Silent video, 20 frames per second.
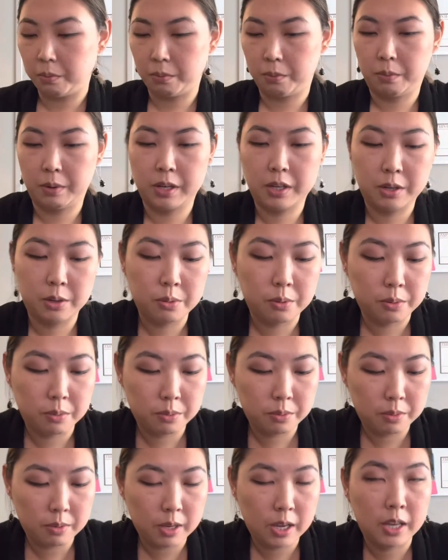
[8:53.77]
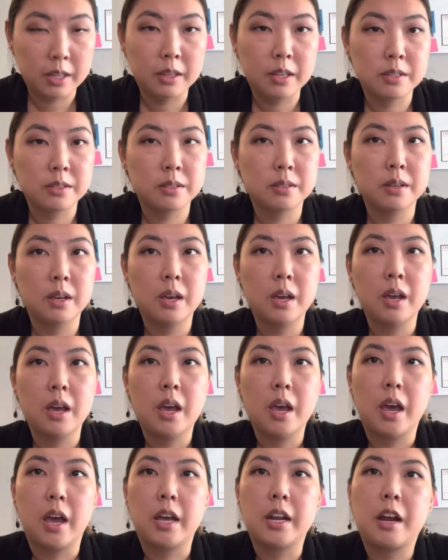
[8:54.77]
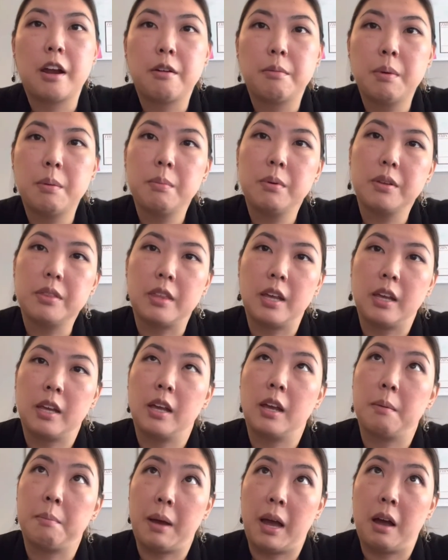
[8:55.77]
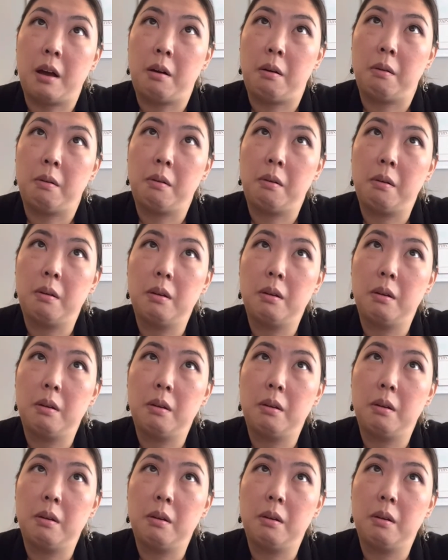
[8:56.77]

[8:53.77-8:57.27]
And I remember thinking about,